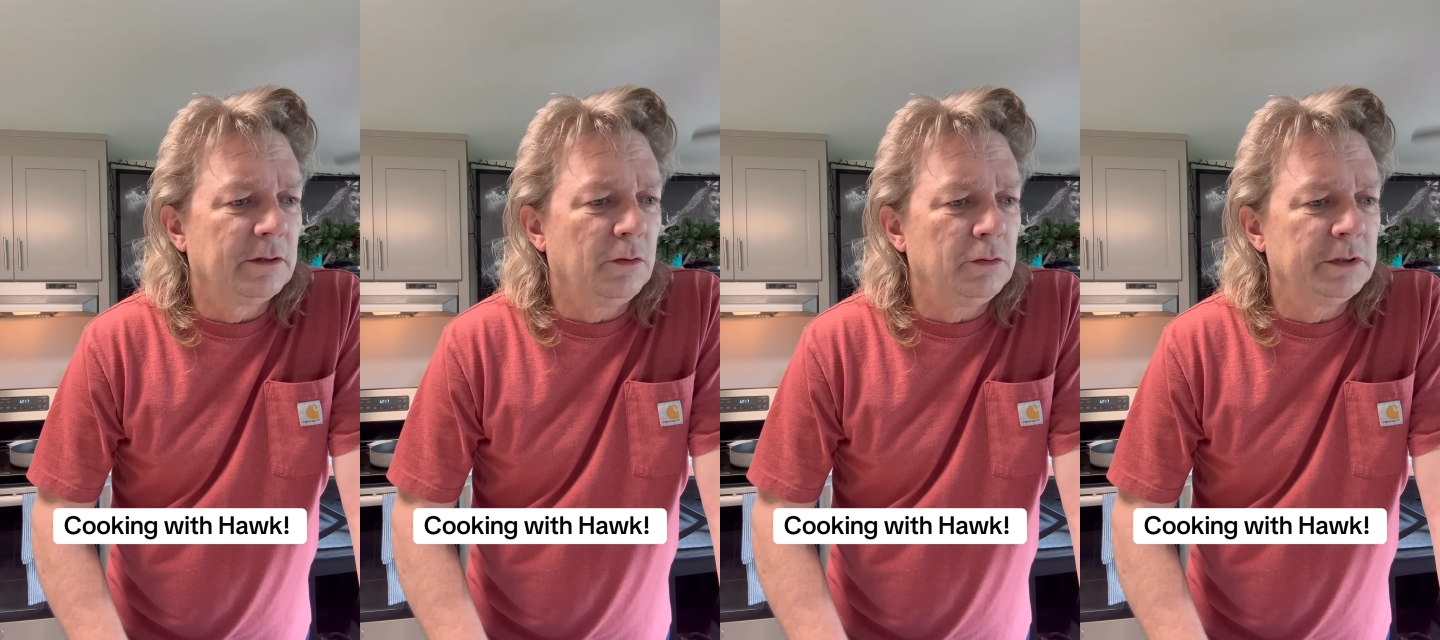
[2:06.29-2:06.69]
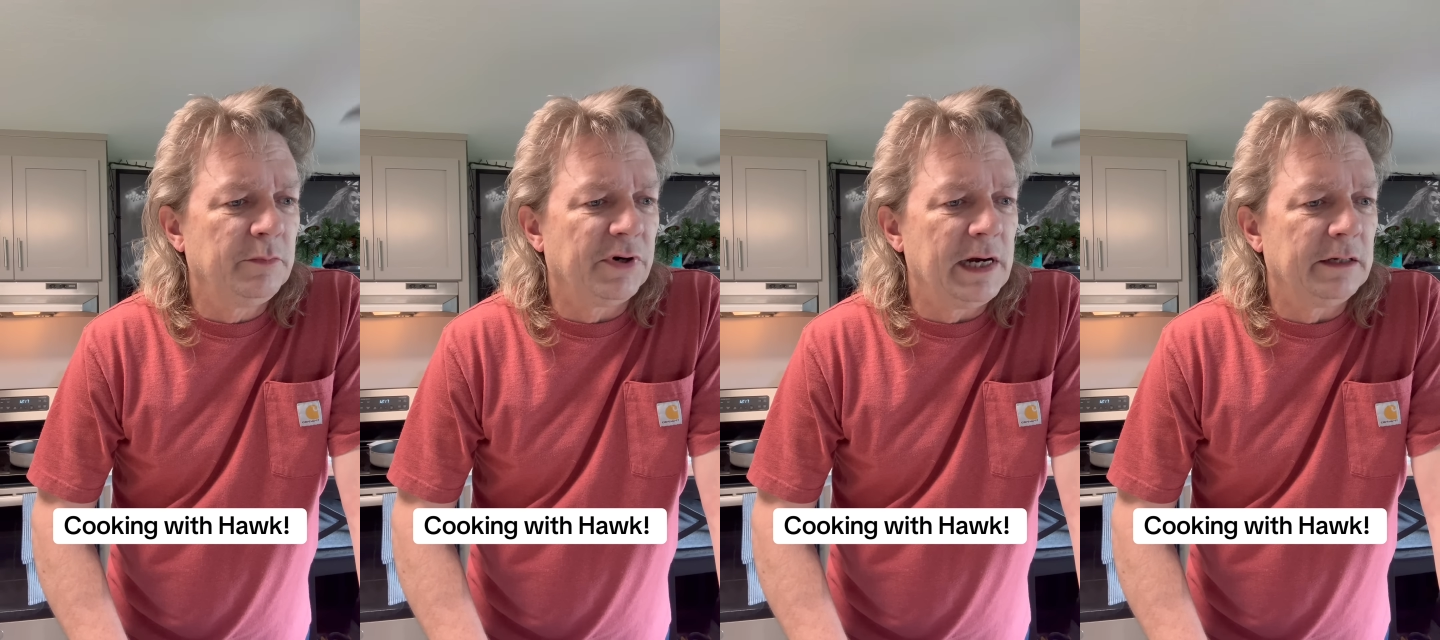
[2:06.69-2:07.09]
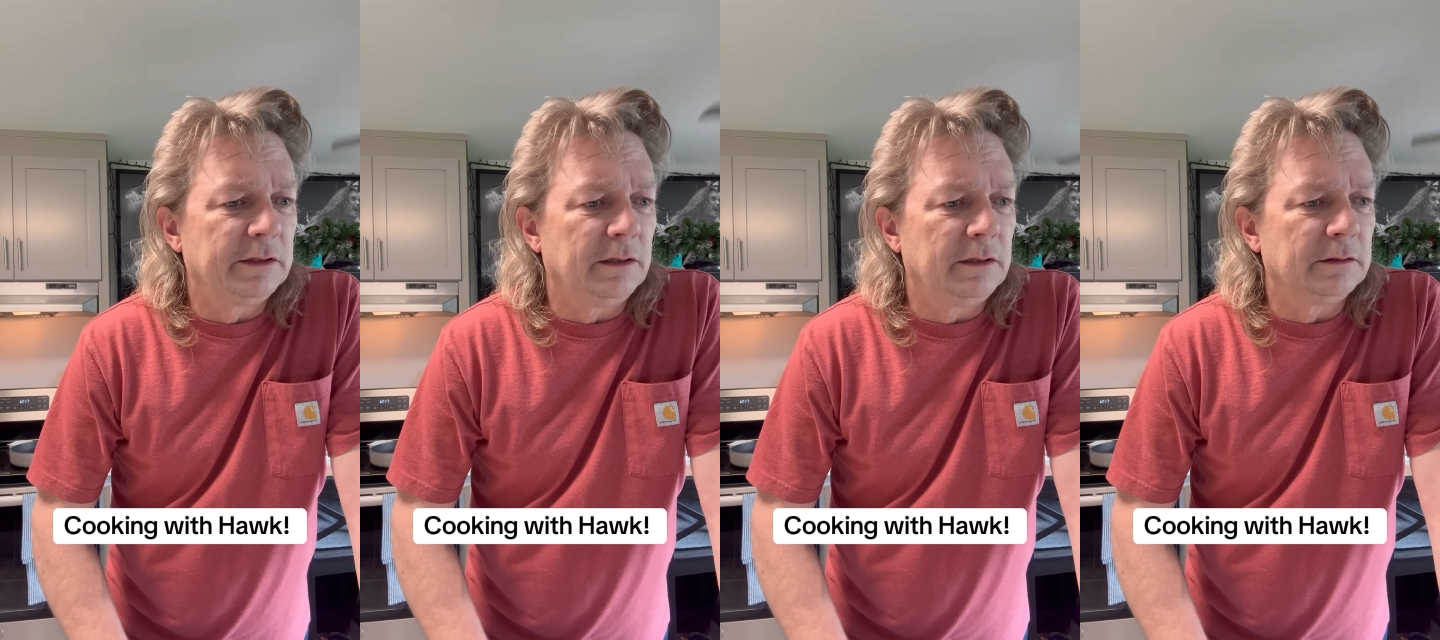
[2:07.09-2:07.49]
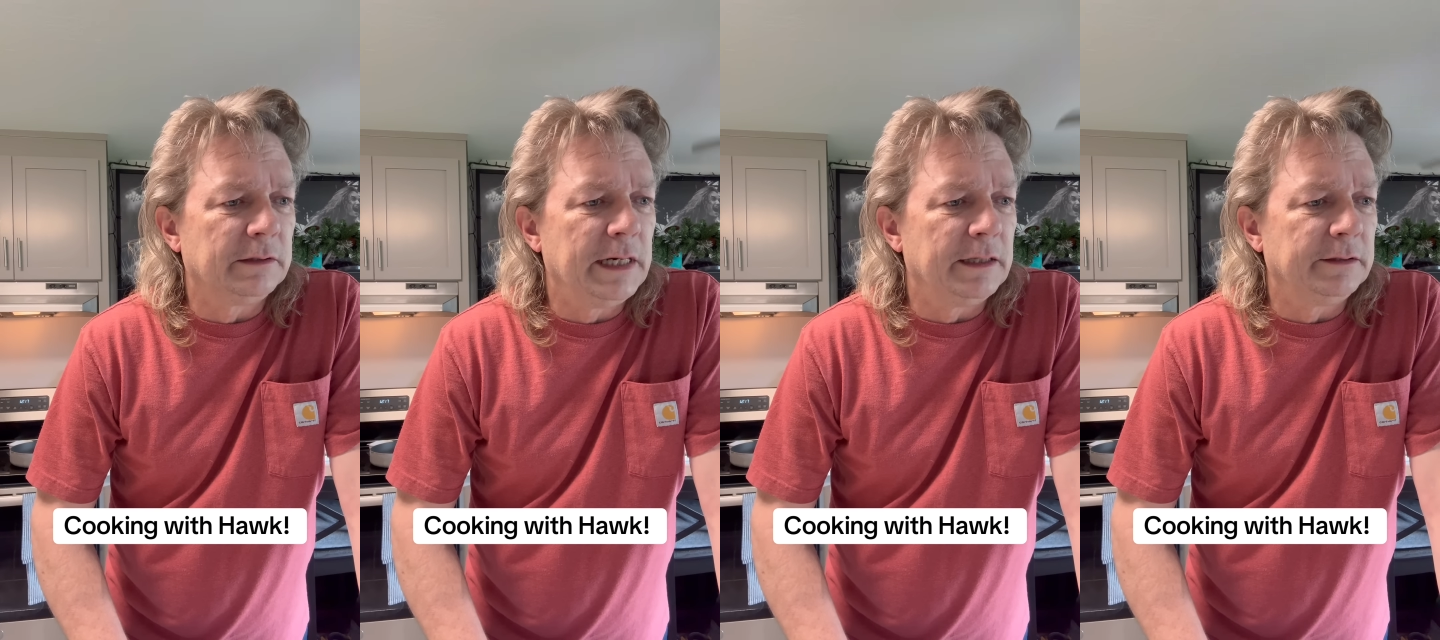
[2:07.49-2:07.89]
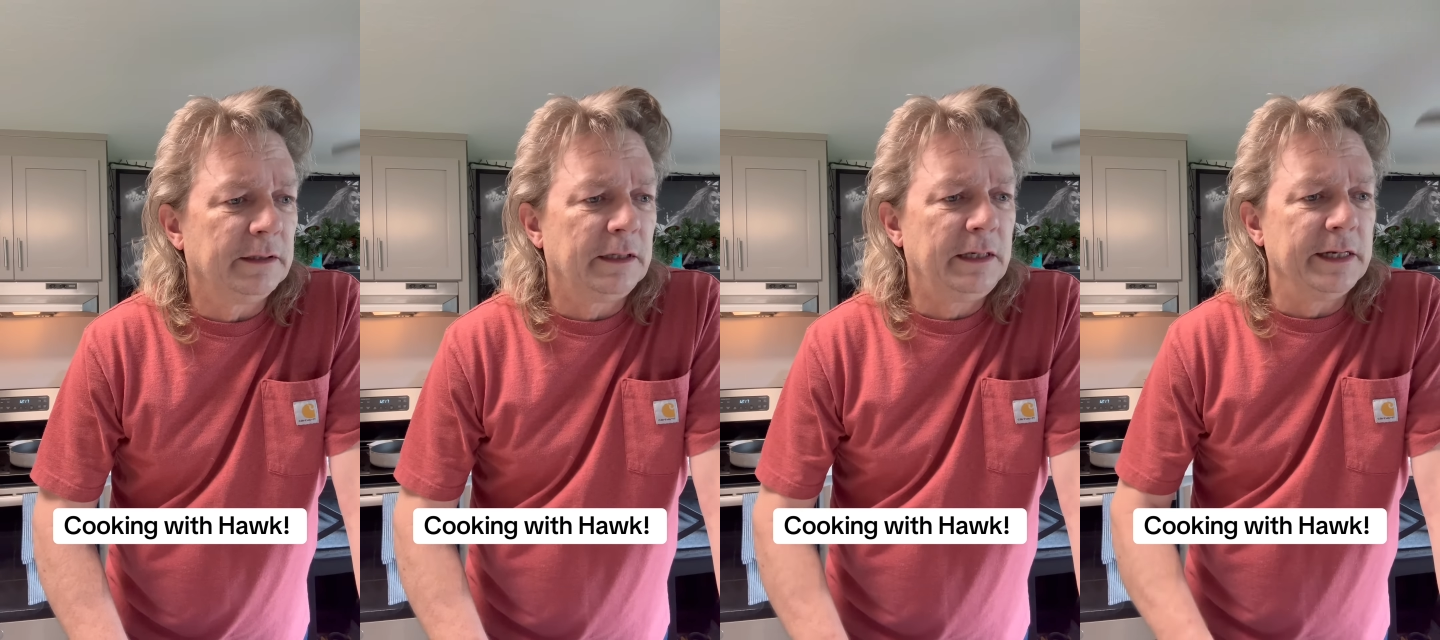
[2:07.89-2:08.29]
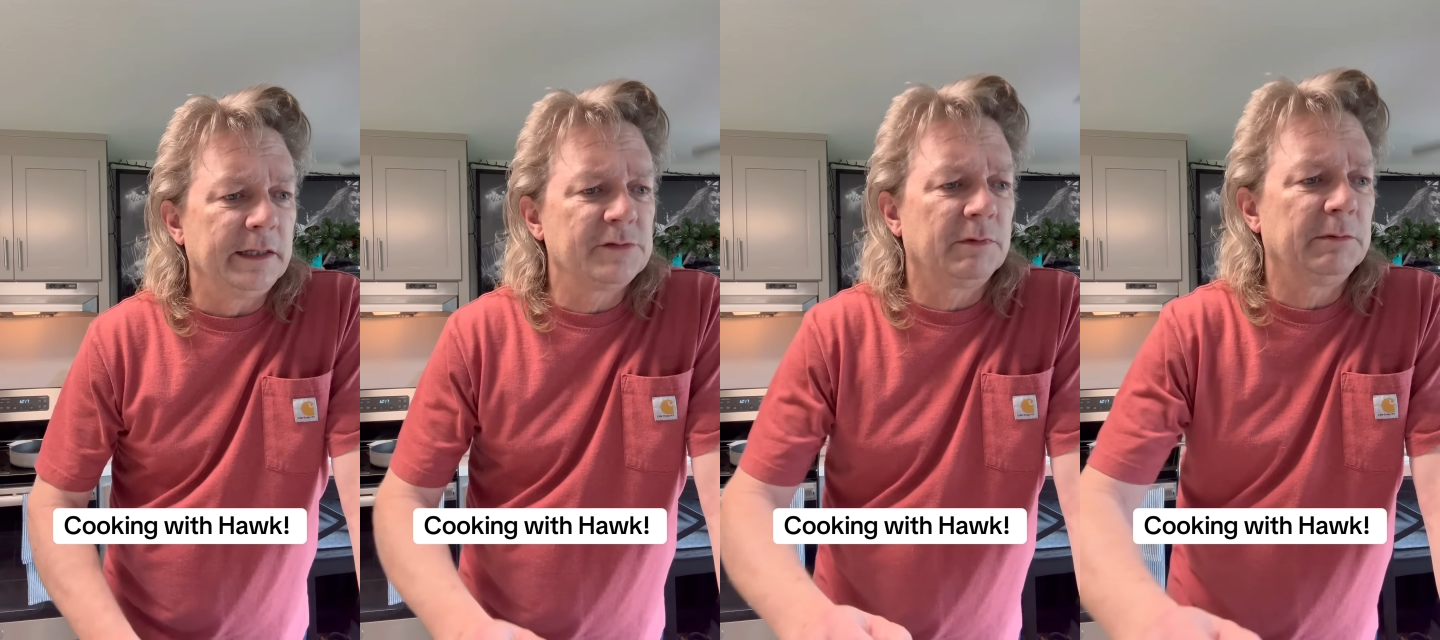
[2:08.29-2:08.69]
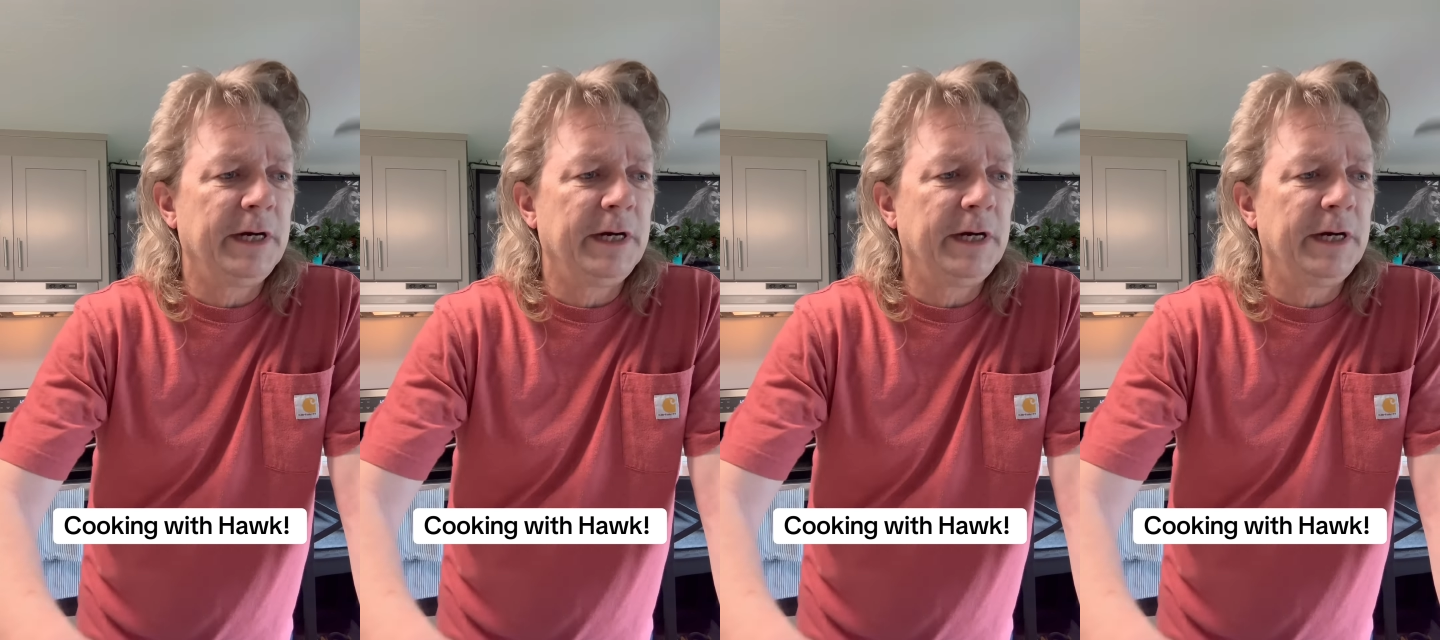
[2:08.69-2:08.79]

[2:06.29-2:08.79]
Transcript: golden brown all around. All right, that's where